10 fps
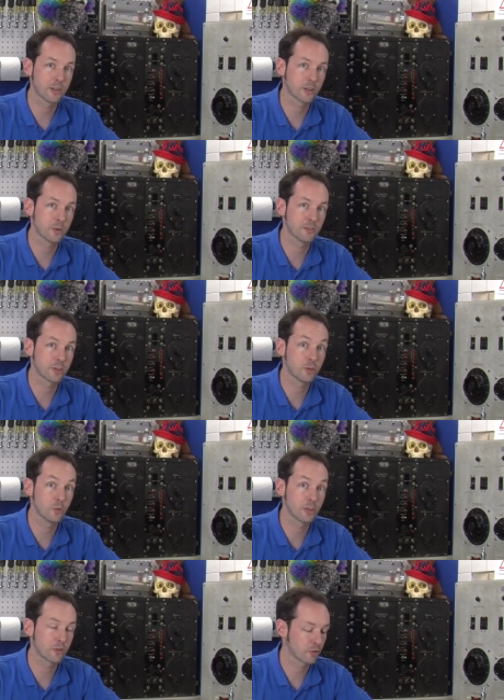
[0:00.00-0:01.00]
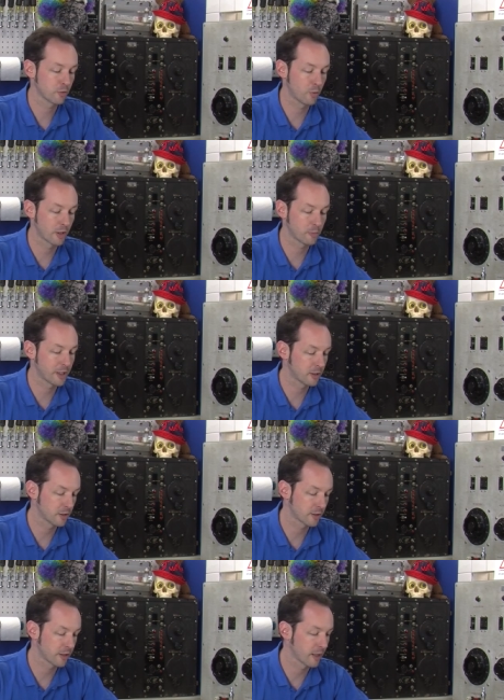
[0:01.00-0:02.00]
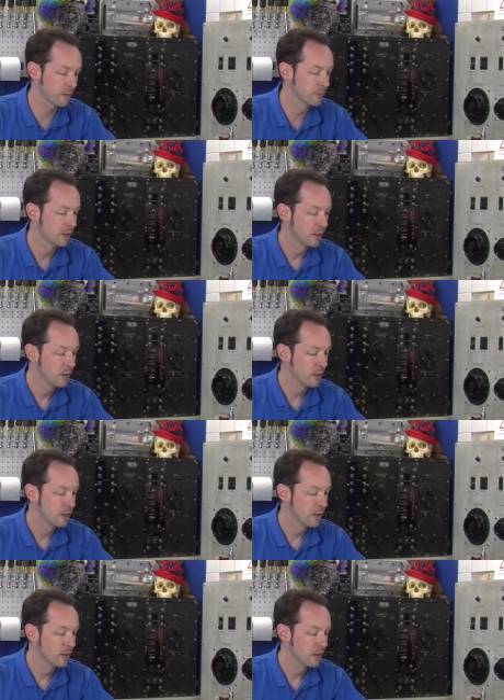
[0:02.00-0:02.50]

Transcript: I think we have a 2" water main here at the lab.